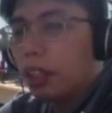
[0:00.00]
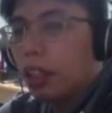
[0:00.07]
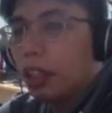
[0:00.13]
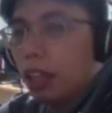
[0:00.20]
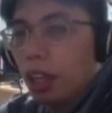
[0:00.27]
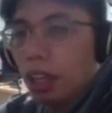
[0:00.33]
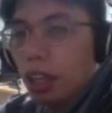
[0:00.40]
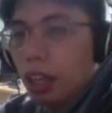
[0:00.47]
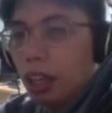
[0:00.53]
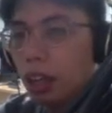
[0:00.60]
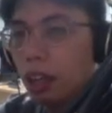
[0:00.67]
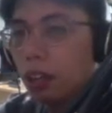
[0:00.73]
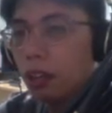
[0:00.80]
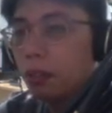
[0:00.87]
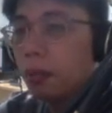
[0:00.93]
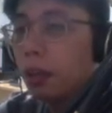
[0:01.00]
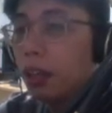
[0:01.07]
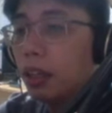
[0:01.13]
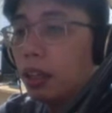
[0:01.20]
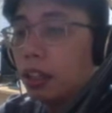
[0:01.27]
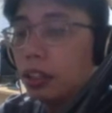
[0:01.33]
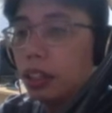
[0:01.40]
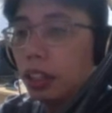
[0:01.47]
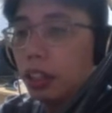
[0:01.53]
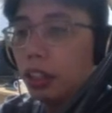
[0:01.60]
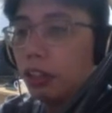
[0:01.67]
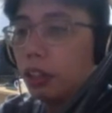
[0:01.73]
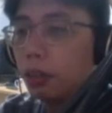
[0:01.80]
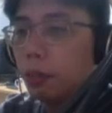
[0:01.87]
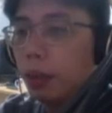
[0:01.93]
uh,
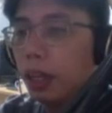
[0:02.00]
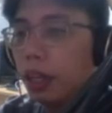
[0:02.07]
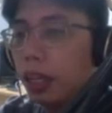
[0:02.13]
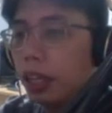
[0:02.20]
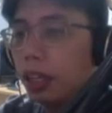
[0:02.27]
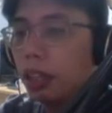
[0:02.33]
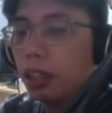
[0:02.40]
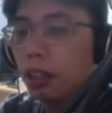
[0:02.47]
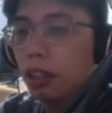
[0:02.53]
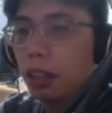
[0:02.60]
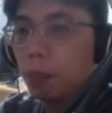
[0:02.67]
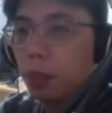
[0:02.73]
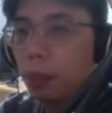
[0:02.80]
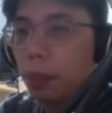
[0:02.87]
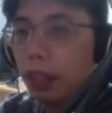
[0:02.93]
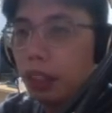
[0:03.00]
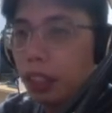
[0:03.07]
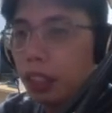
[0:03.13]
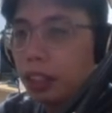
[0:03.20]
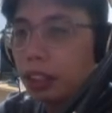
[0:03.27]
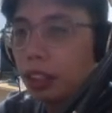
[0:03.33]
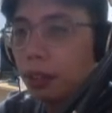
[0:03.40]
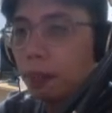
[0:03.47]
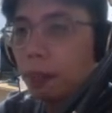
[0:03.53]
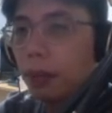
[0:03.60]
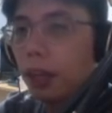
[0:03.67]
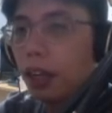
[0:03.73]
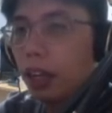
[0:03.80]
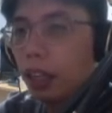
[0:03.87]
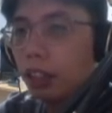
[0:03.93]
secure by implementing some
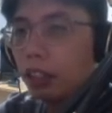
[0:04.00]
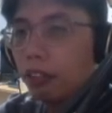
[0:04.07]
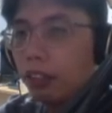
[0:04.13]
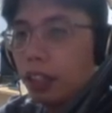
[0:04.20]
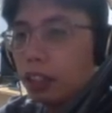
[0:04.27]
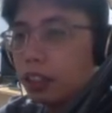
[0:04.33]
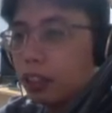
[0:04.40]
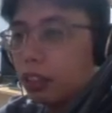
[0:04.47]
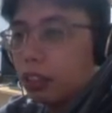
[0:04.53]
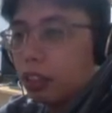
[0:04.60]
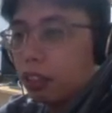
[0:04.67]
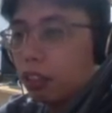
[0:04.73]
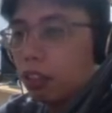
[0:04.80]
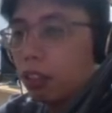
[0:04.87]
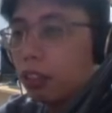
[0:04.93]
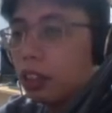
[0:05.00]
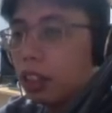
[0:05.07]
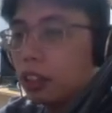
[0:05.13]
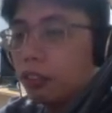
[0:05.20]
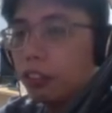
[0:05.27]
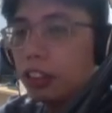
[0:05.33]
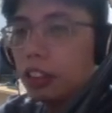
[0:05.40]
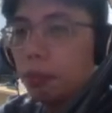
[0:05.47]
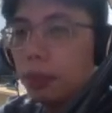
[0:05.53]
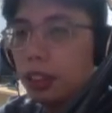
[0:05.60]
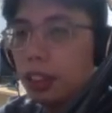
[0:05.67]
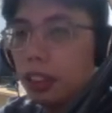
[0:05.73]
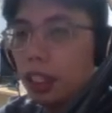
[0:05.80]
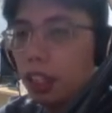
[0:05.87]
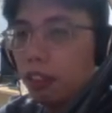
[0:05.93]
other functions. So just for
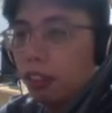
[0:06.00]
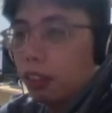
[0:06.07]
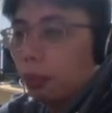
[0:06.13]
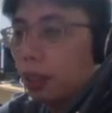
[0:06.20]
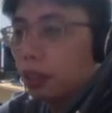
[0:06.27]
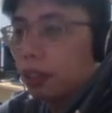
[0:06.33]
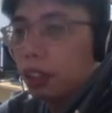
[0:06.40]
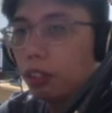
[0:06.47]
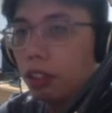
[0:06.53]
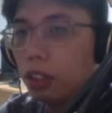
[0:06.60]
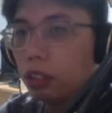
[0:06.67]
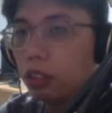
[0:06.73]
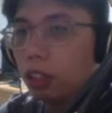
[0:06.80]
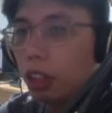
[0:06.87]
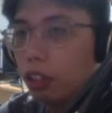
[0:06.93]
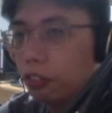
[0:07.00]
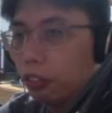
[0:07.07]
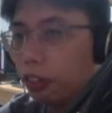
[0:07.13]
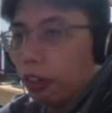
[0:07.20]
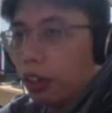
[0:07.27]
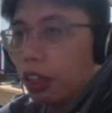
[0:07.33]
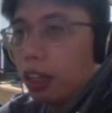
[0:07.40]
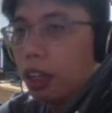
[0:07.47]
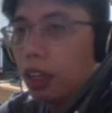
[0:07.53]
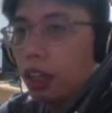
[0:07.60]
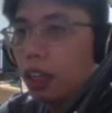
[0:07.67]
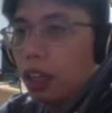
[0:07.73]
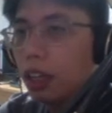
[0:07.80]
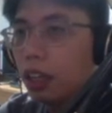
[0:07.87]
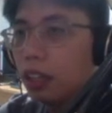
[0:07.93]
simplicity, I will be using 1, 2, 3, 4.
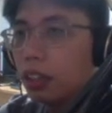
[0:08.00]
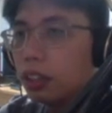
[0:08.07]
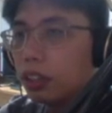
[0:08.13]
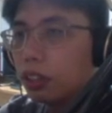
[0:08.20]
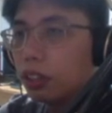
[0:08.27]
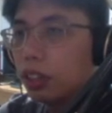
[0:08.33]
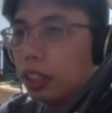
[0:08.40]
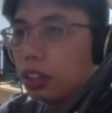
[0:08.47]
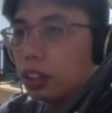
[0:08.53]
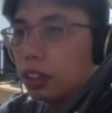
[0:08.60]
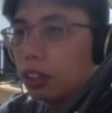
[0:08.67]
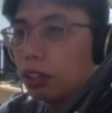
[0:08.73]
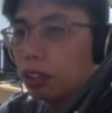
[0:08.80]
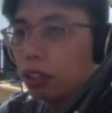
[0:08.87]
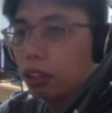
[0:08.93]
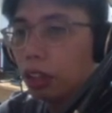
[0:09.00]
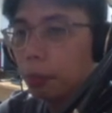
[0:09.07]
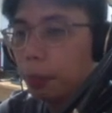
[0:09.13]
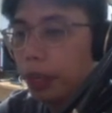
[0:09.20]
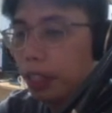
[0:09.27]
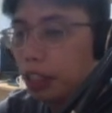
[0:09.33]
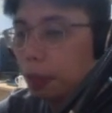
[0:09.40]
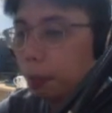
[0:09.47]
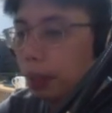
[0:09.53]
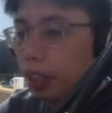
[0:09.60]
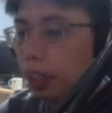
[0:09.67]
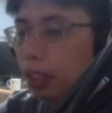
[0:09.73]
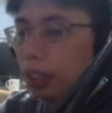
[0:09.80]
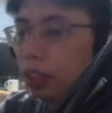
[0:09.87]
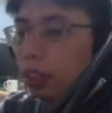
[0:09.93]
So let's go to our PHP.
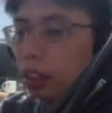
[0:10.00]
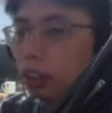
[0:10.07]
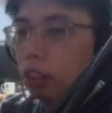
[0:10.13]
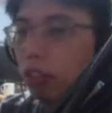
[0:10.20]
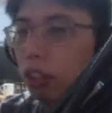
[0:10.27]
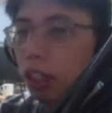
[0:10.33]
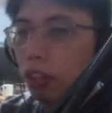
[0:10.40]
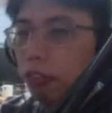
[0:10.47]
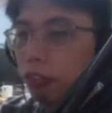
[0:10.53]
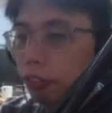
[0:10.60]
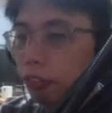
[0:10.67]
So if